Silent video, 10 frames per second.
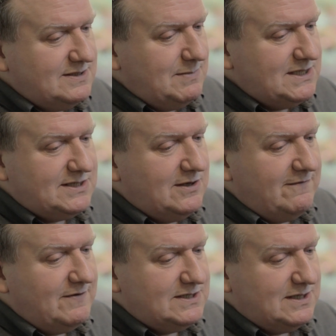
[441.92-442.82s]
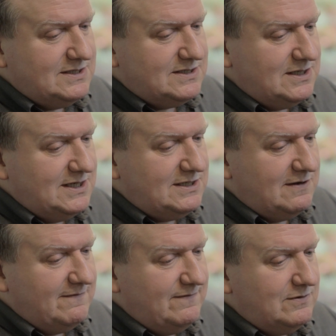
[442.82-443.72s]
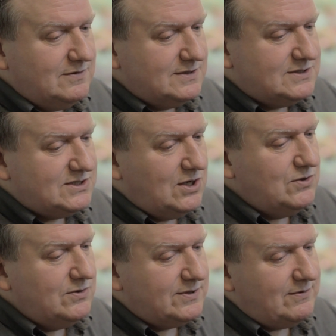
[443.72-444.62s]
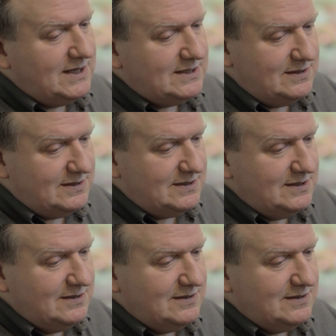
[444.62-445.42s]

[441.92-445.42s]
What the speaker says: Myself, I certainly didn't feel so threatened